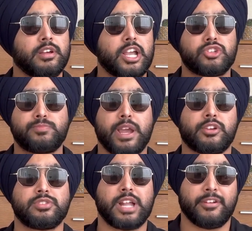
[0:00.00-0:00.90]
expect
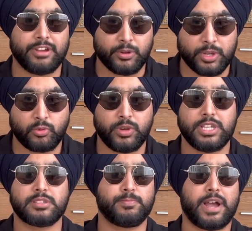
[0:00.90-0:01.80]
your salary to
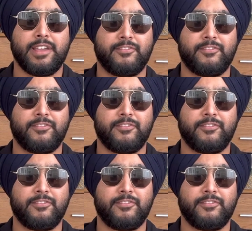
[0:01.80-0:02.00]
increase by